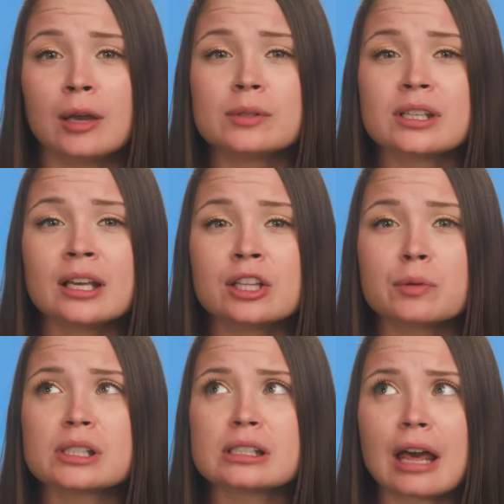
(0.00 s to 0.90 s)
It was like there
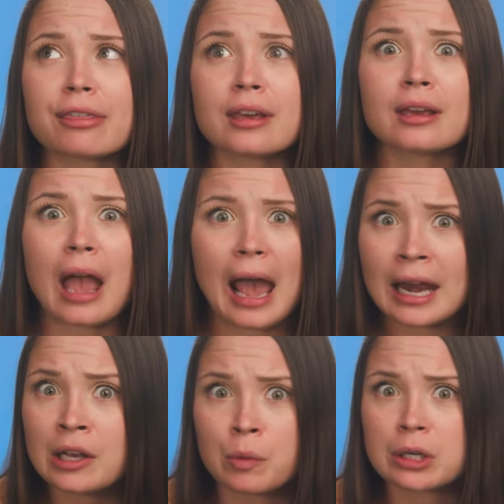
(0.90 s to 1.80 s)
was nothing
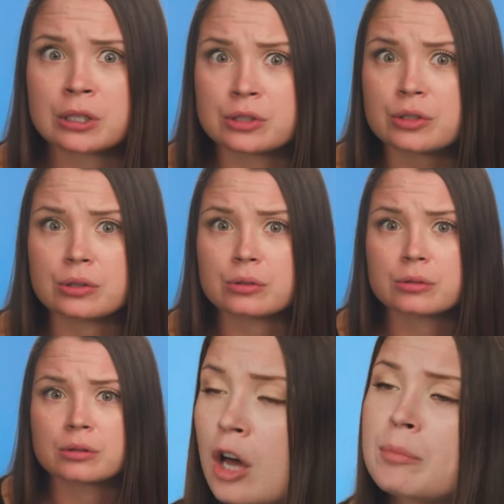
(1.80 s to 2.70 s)
anyone could do.
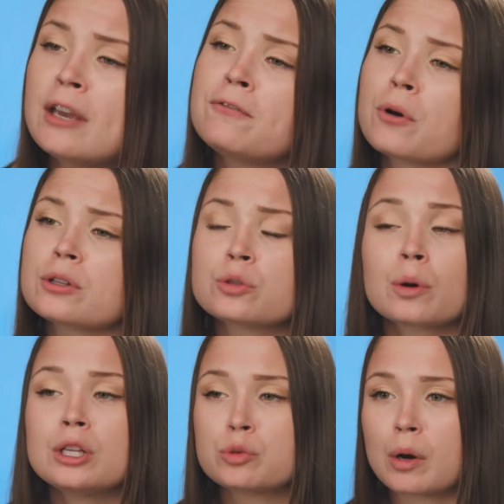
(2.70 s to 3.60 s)
On May 4th,
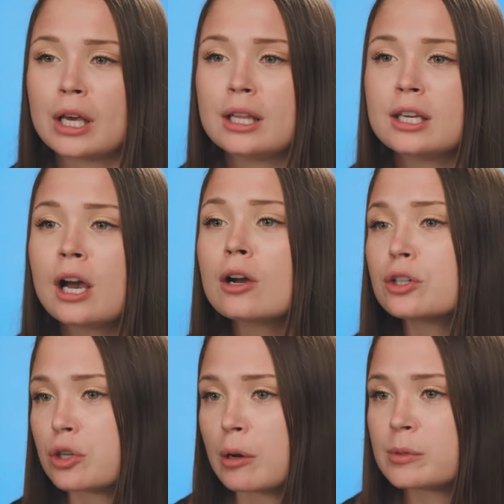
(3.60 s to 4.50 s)
2020, the younger
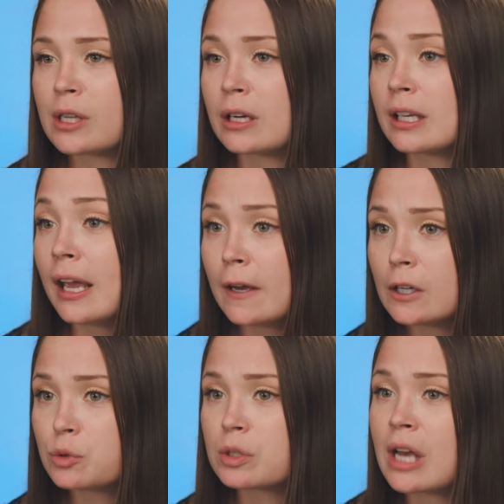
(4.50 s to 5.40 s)
Durham son
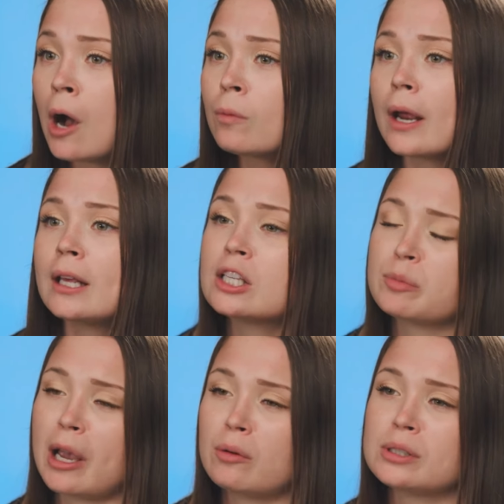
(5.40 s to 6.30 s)
Gage was out riding his
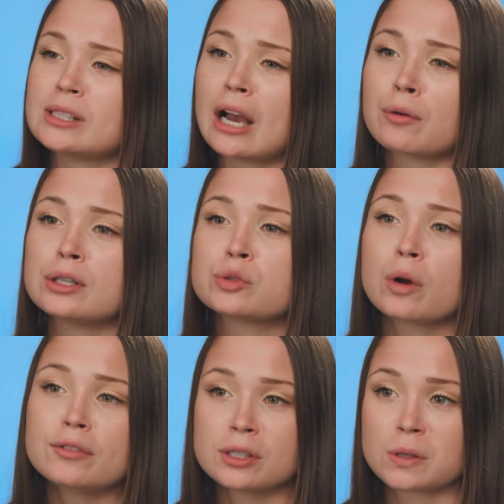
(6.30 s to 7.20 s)
bike when Zachary
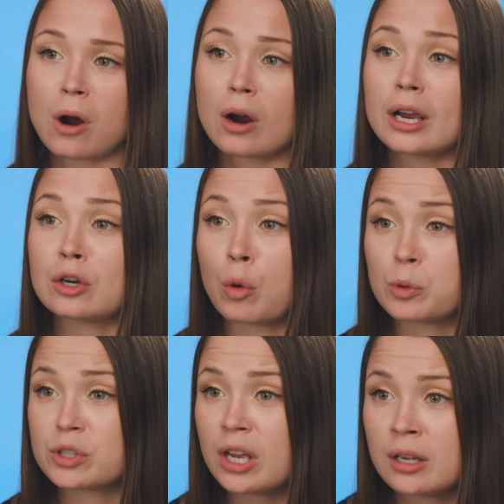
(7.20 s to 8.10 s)
swerved his car and
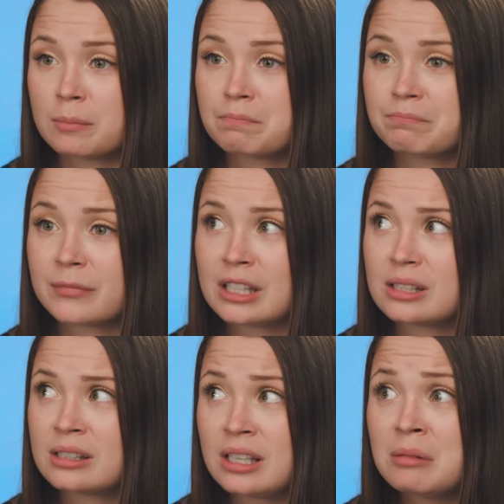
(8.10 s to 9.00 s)
almost hit him. It
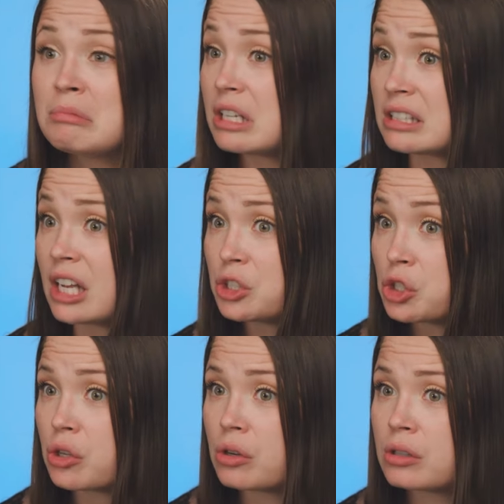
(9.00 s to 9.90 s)
seemed
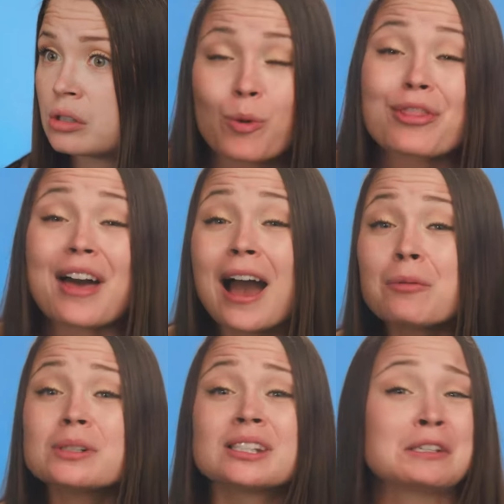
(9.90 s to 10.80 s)
intentional. Well,
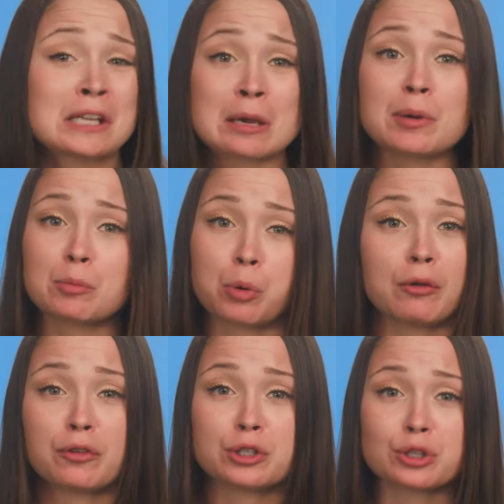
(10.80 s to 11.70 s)
that was the tipping
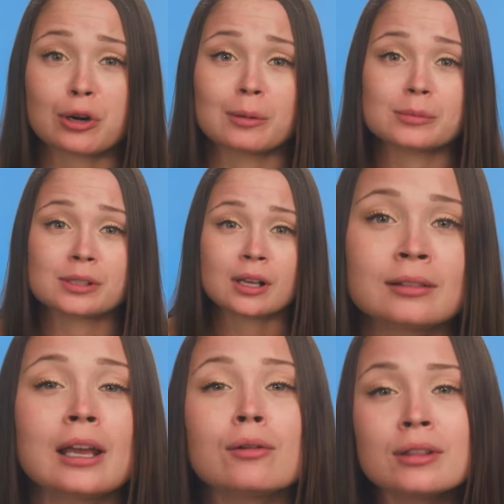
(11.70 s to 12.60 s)
point for the Durhams.
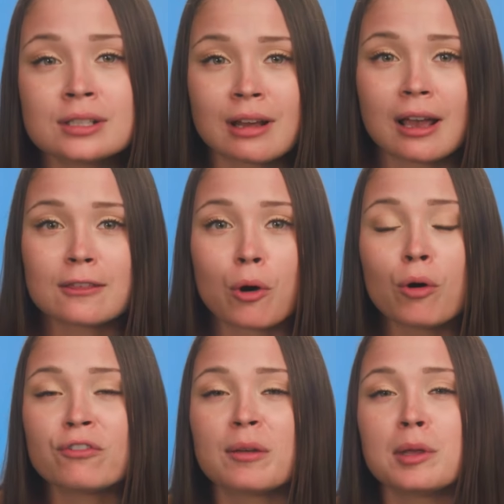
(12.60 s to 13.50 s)
Later in the day, the
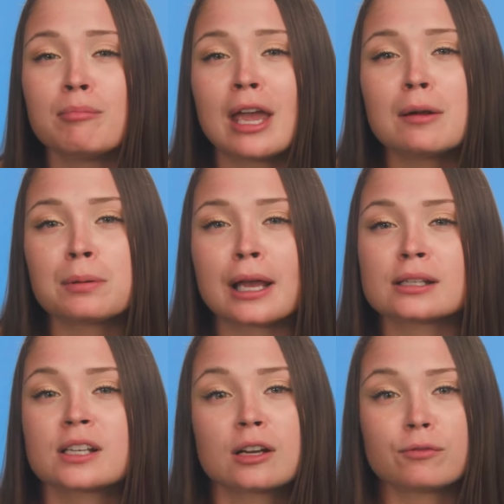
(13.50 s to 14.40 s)
whole family made a
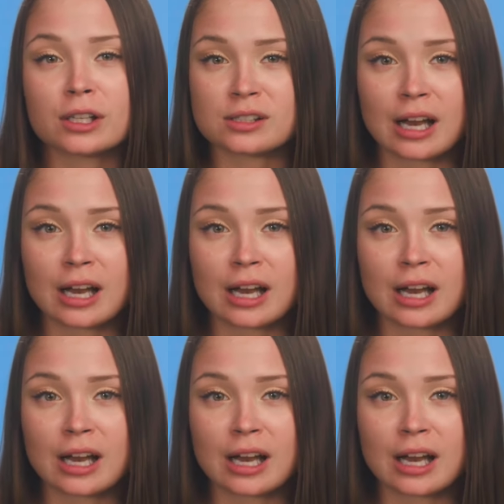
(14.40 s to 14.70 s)
plan to confront